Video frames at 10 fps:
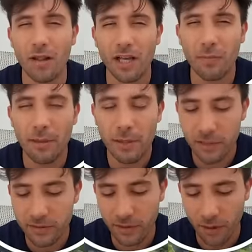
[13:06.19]
Like, maybe I'll
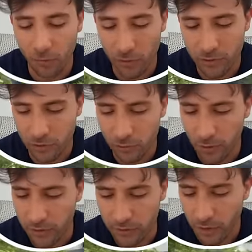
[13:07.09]
see them once or
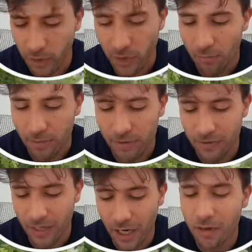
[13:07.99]
twice, but there's
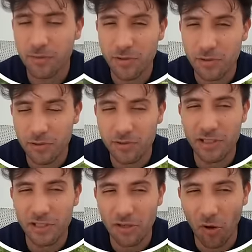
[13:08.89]

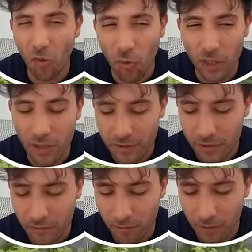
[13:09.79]
absolutely no way it's
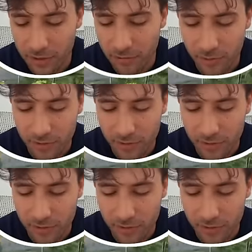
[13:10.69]
even possible